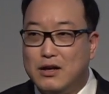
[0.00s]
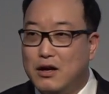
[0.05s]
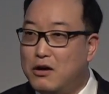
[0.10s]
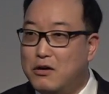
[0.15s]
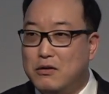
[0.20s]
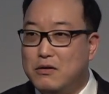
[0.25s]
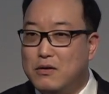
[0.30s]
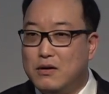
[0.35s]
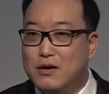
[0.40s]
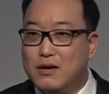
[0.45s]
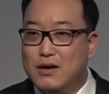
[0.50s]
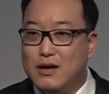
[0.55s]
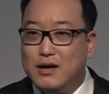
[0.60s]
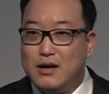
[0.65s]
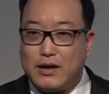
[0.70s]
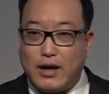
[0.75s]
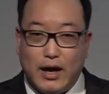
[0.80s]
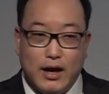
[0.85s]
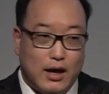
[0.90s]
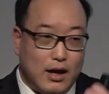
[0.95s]
No,
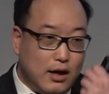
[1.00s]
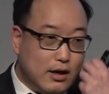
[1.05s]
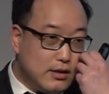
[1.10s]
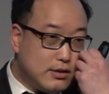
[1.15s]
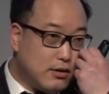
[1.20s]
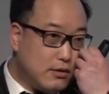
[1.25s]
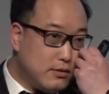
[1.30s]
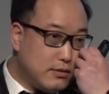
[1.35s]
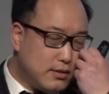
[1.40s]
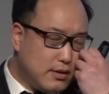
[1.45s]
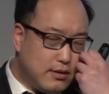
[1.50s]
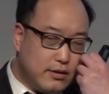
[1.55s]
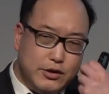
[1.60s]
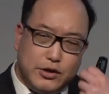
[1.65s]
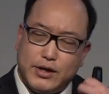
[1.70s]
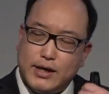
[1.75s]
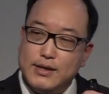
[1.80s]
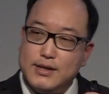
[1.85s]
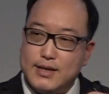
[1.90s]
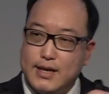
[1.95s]
okay? So
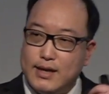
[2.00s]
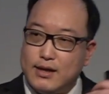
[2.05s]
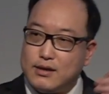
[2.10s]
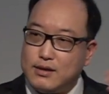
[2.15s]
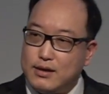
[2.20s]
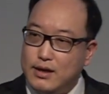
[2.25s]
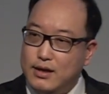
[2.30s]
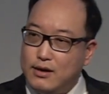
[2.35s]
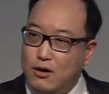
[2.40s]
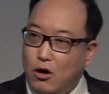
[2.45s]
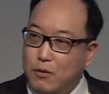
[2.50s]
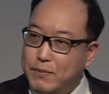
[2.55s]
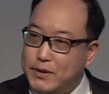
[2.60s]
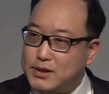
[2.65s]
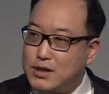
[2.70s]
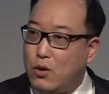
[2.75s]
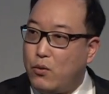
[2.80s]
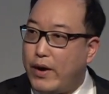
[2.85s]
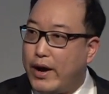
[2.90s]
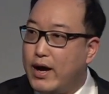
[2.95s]
you can think in
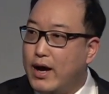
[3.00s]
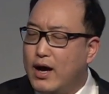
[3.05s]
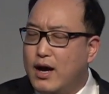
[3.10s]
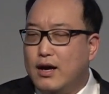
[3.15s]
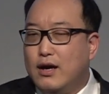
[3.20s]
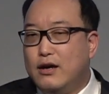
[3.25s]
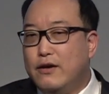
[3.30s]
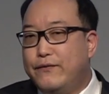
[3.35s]
opposite way.